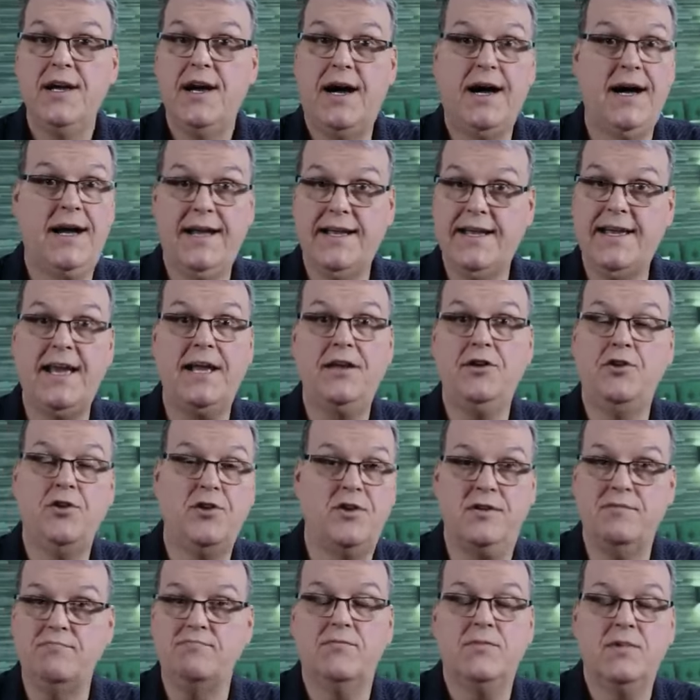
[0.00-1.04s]
Again, you
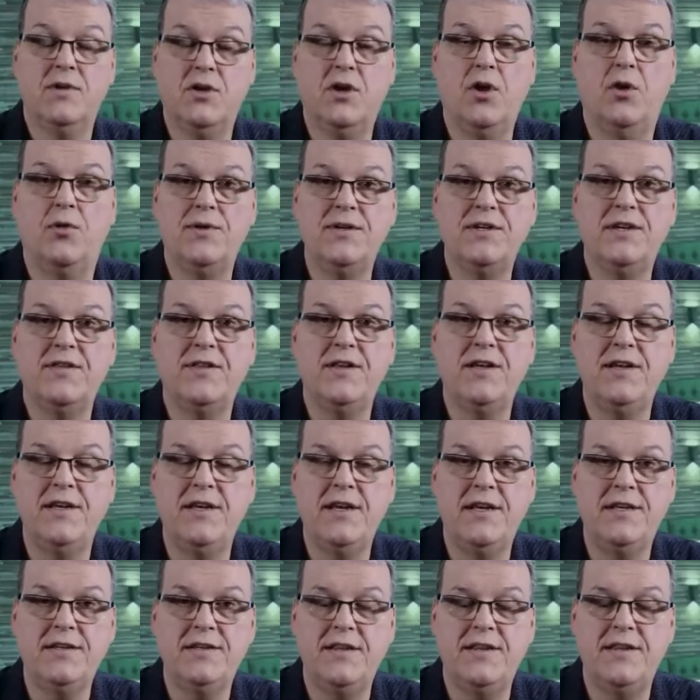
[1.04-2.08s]
can go into
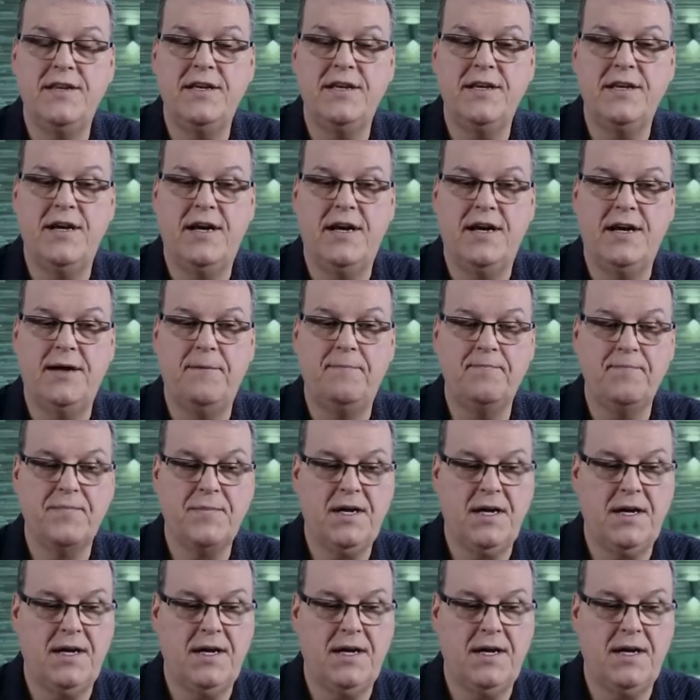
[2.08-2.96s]
the